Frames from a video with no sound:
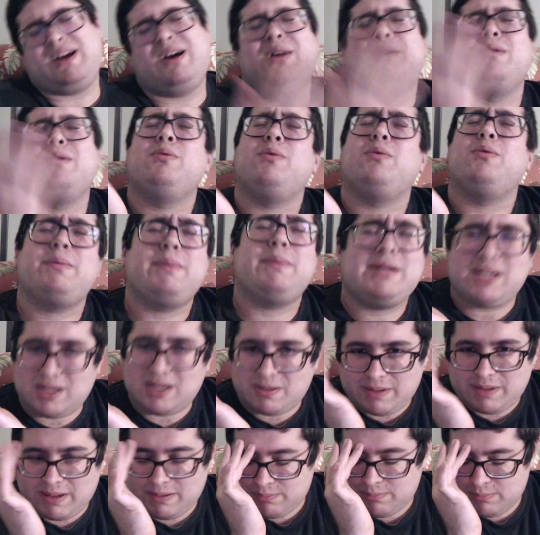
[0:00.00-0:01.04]
oh, what am I talking
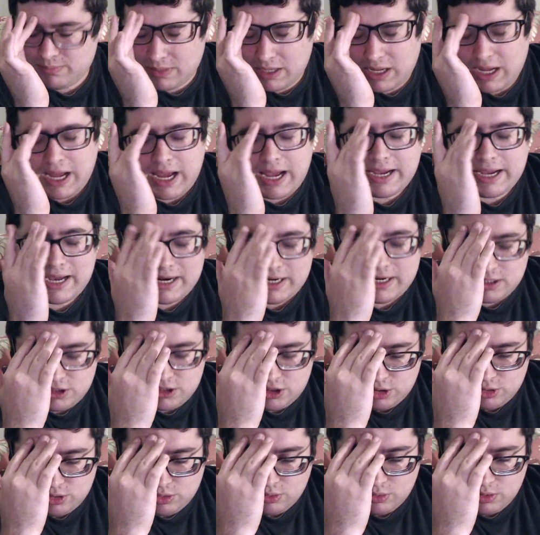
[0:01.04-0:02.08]
about? I gotta
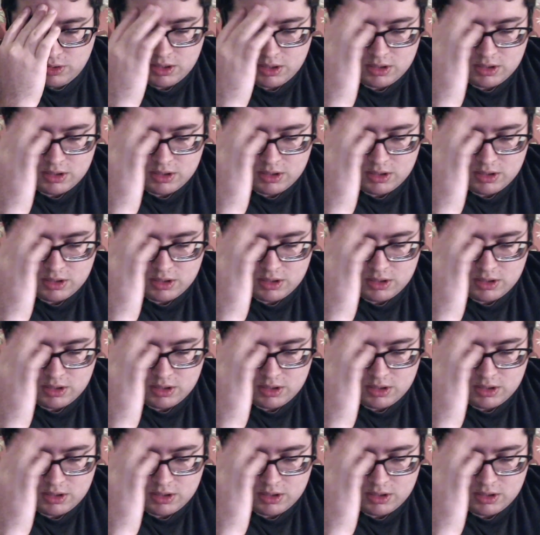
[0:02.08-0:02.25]
do